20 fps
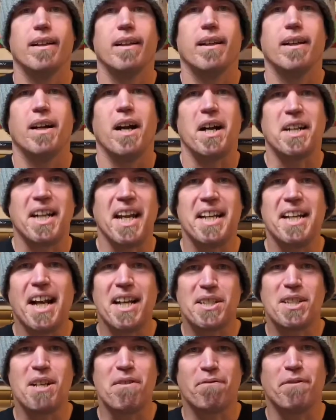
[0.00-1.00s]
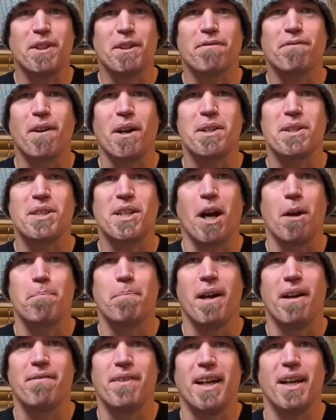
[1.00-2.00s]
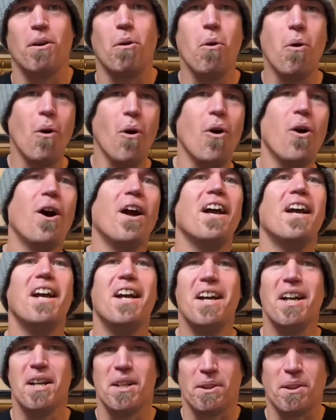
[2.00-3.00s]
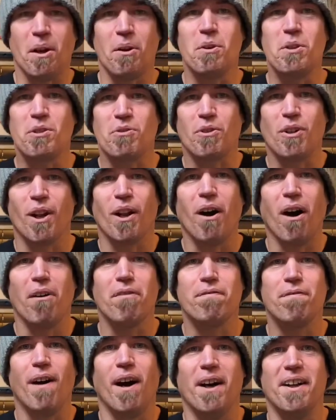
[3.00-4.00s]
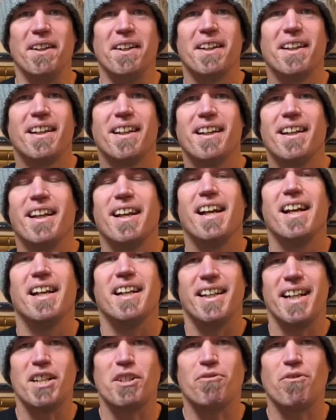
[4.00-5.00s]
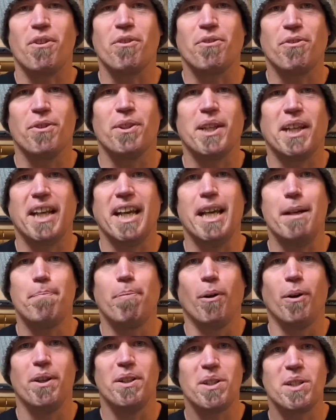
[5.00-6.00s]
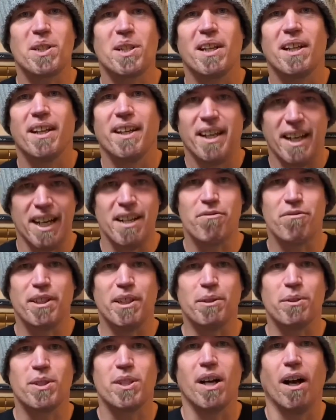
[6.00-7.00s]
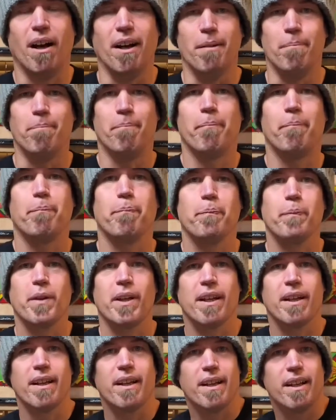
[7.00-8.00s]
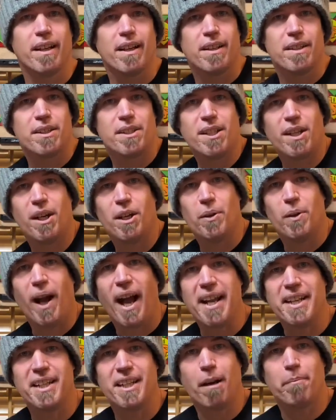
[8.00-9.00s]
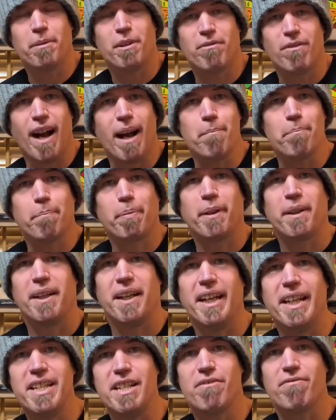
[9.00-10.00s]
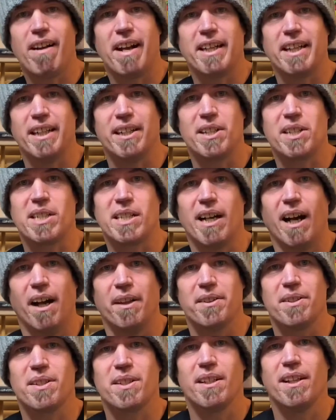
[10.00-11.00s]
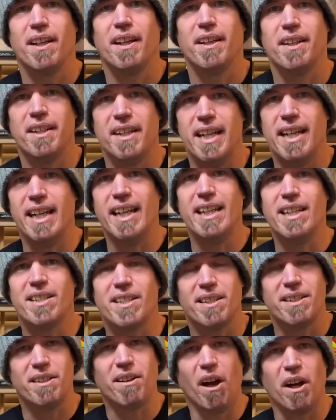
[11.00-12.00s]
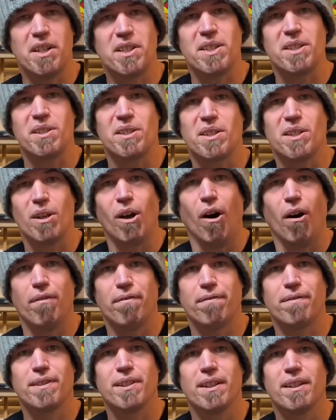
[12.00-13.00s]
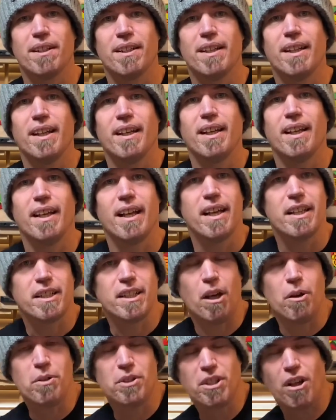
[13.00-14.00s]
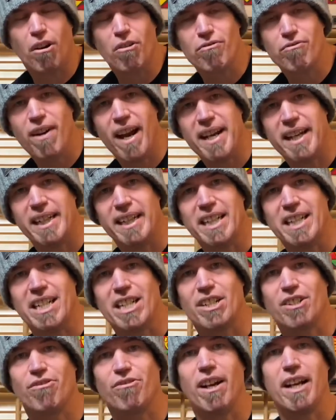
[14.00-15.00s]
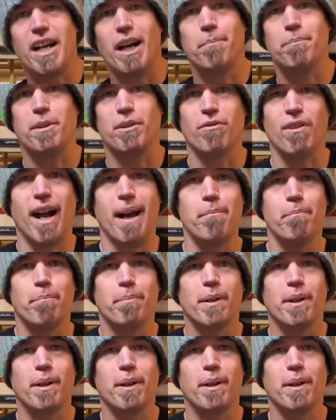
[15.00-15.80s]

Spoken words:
Okay, that's it for the frontside pivot. Those were a lot of fun. Let's run through the key points in real time. So, heading up the ramp in your regular stance, knees nice and soft. Go directly straight up the ramp,